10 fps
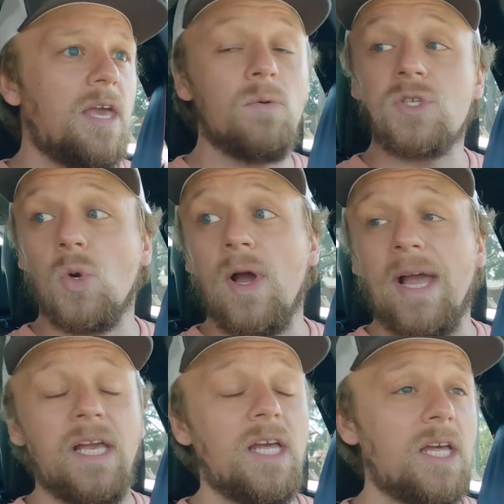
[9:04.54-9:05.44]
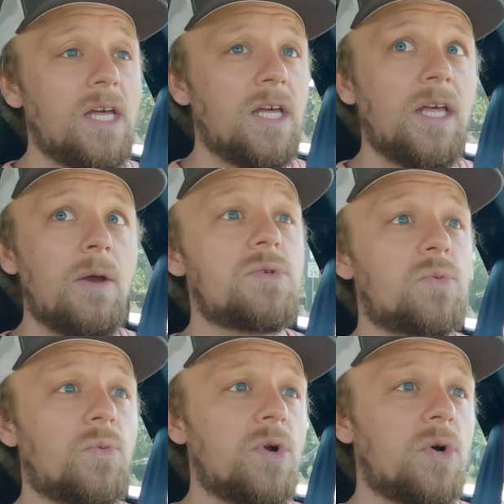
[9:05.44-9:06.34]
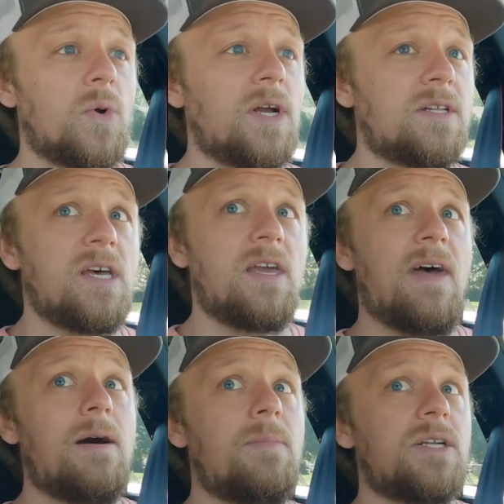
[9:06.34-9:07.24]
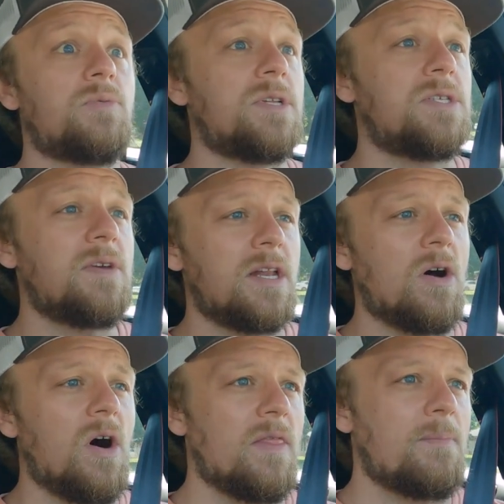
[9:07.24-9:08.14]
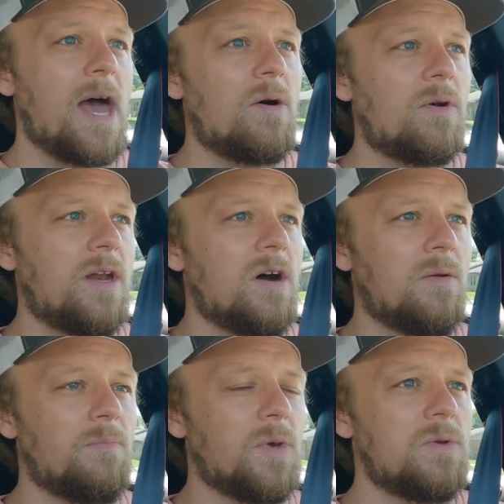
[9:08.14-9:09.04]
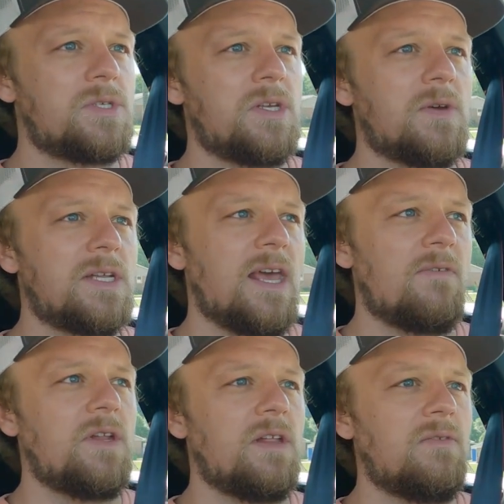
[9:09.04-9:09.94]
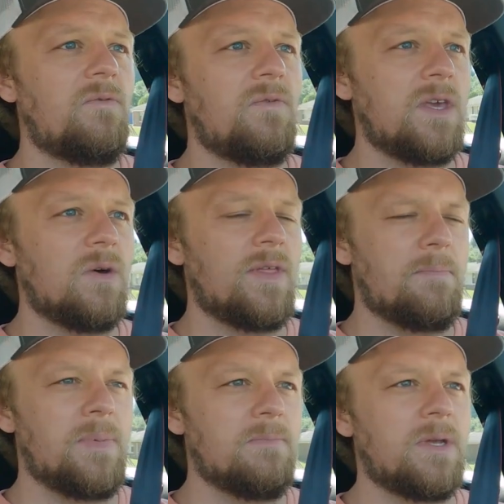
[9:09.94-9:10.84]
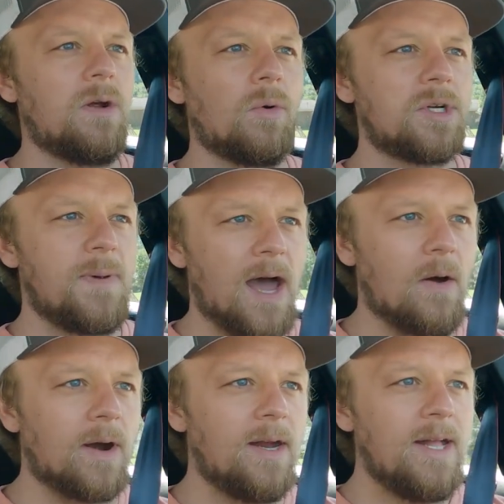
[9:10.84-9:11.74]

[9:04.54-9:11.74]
it was quick. It was real quick, I'll tell you that much. Once you get on the power and on boost, you can definitely feel that bump in horsepower